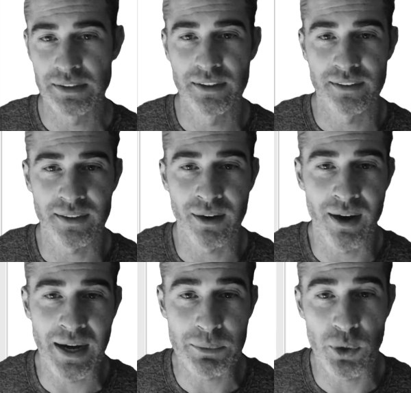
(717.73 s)
Now
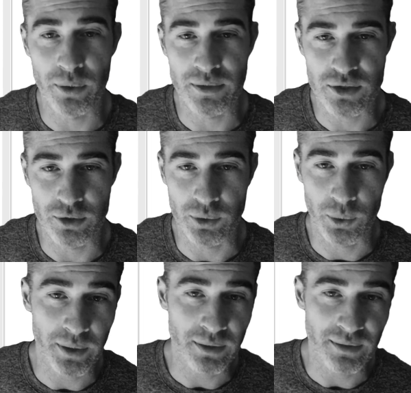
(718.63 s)
I'm going to
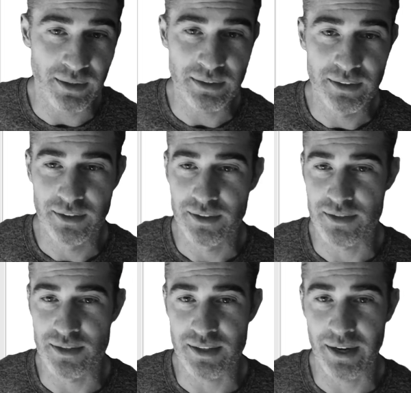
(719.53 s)
quickly,
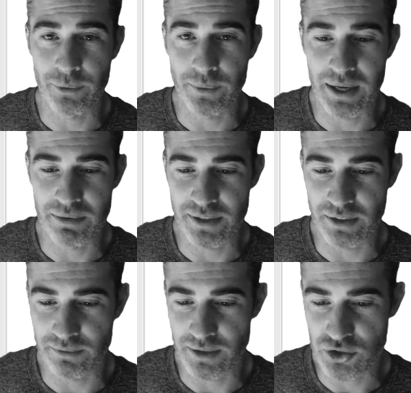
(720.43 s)
since I don't have an
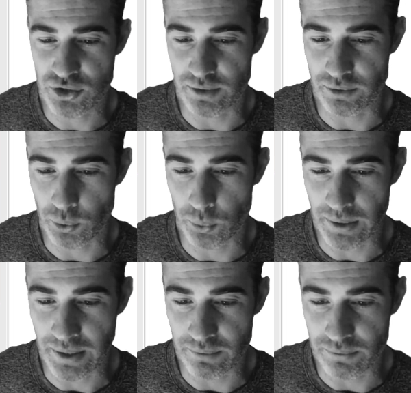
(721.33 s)
elevation
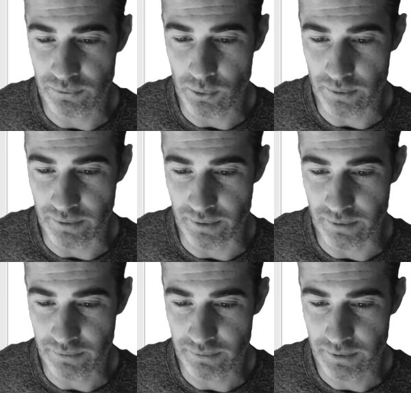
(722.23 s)
created for
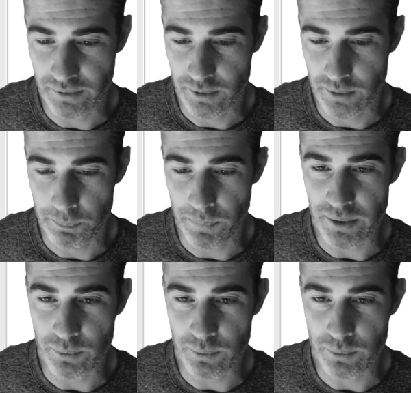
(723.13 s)
this, but would